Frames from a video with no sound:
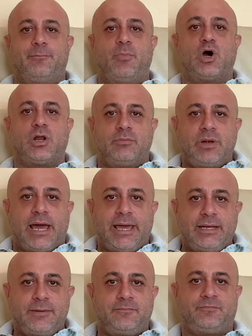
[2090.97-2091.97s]
The bottom
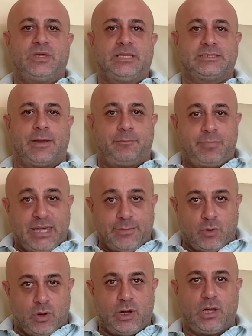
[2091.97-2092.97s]
line is that
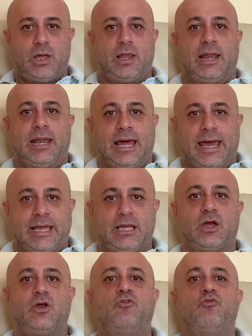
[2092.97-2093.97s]
people
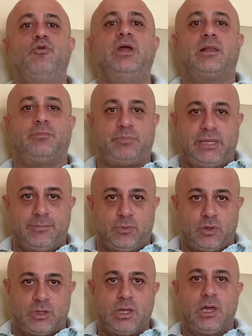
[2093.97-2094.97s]
like real
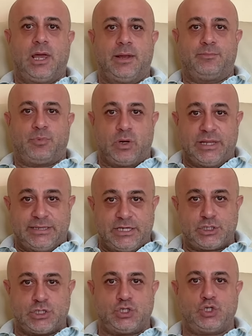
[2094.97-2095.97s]
people. And
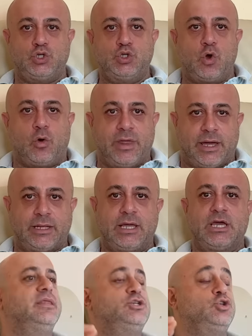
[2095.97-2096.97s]
politicians should know that.
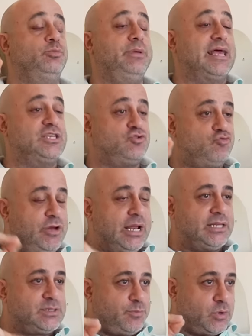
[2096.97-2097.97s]
They should be as
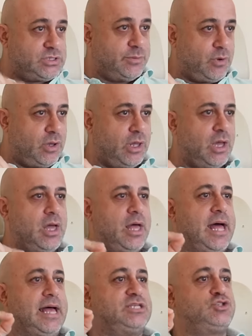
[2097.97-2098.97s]
real as possible,
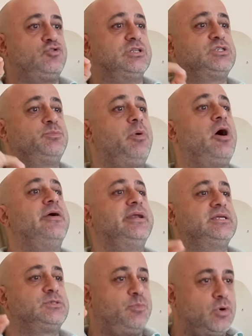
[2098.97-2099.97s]
as transparent
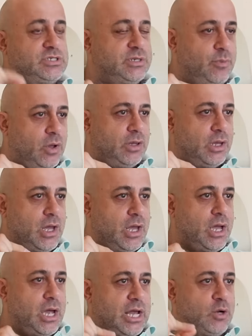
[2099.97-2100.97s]
as possible,
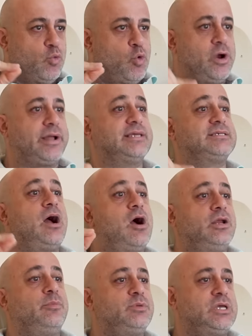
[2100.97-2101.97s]
and work as
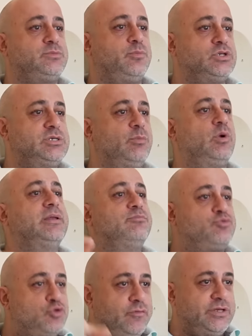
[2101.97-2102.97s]
hard as possible and
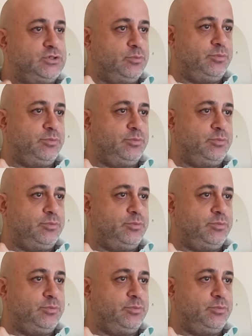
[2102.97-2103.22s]
prove it to